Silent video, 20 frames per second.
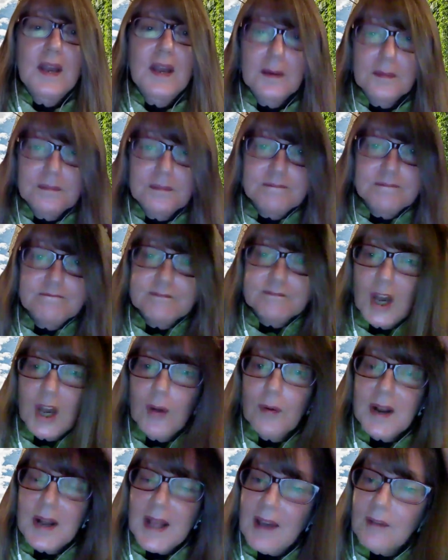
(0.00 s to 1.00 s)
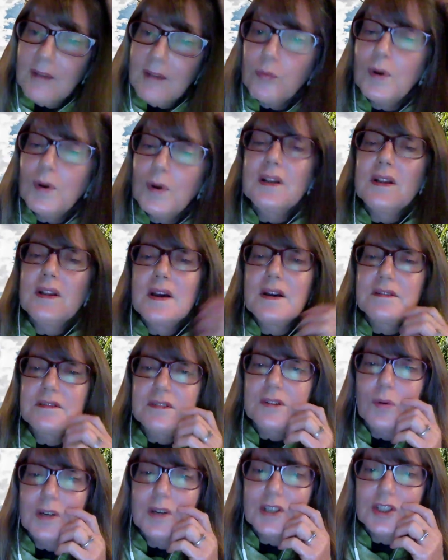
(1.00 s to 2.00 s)
Yeah. All right. I have one
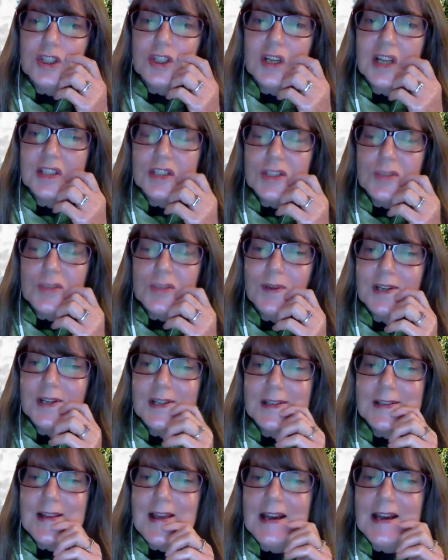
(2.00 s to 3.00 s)
last question. I just want to